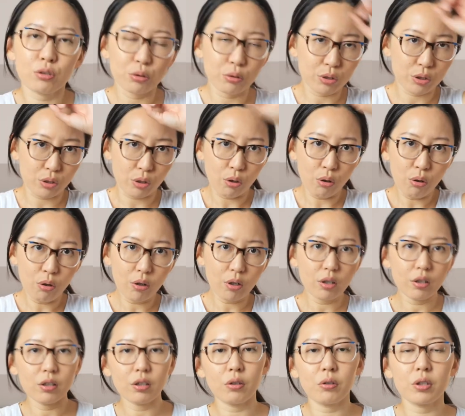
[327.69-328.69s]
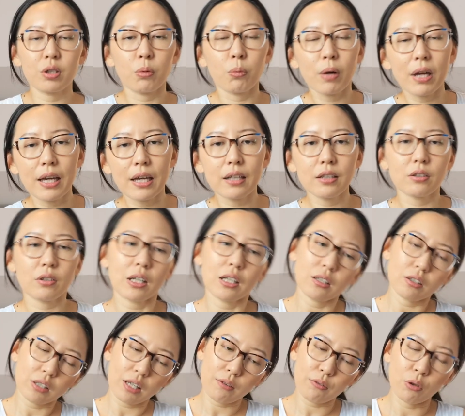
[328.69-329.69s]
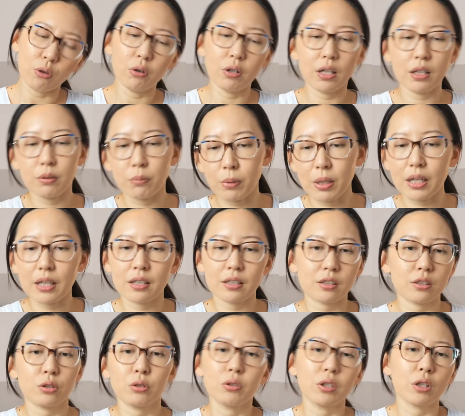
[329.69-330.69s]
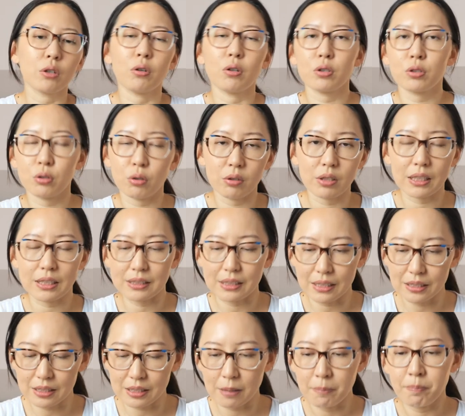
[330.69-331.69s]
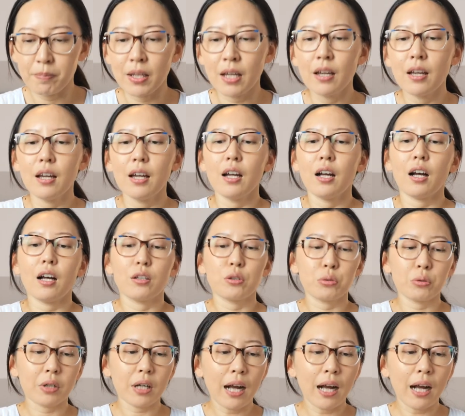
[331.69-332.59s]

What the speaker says: choose the horn or the wing. You cannot have horn and wing because unicorns don't exist. To